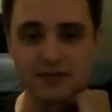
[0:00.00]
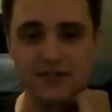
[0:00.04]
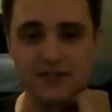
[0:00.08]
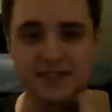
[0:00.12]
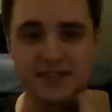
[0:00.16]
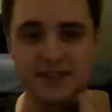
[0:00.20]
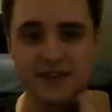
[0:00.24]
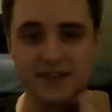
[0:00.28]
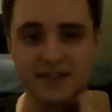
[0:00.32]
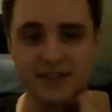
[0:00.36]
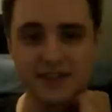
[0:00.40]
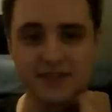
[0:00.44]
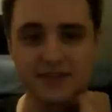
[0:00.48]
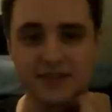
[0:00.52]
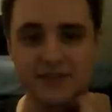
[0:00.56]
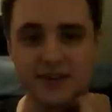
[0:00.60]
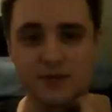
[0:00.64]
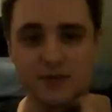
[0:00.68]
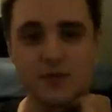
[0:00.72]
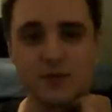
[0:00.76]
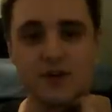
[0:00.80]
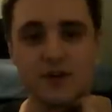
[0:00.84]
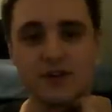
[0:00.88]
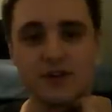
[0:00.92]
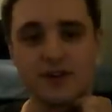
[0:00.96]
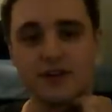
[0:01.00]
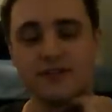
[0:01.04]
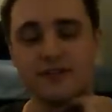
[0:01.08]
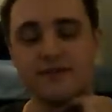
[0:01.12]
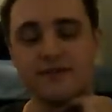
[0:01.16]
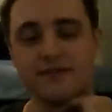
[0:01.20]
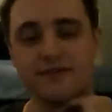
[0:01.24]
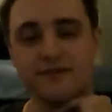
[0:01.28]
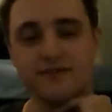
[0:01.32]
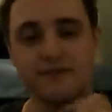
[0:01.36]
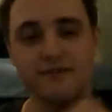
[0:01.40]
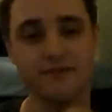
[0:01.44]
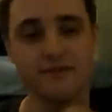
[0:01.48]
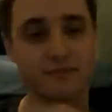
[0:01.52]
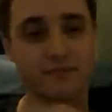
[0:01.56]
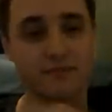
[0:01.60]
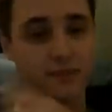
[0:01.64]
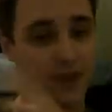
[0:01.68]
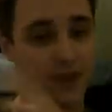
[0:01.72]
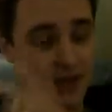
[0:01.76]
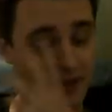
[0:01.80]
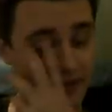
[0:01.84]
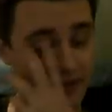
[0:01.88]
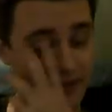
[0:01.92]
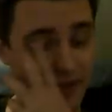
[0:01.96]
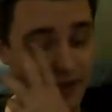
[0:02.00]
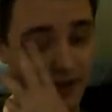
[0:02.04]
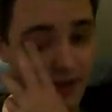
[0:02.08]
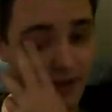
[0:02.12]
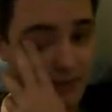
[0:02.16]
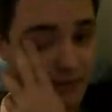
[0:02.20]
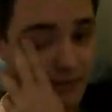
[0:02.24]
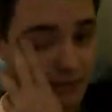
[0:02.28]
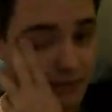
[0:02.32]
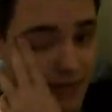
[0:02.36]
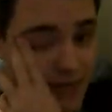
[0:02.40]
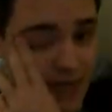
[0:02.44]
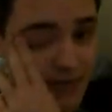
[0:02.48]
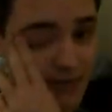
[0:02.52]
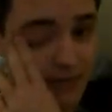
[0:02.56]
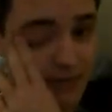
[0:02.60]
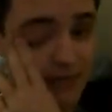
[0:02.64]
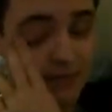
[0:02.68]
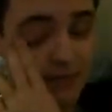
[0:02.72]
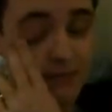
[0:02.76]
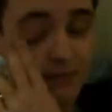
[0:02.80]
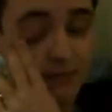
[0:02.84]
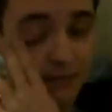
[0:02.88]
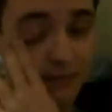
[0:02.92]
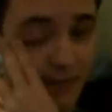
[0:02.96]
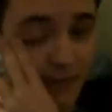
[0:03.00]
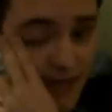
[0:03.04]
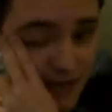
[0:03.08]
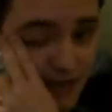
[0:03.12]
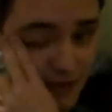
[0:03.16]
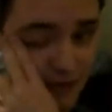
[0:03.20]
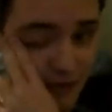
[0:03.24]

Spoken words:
scientific work of many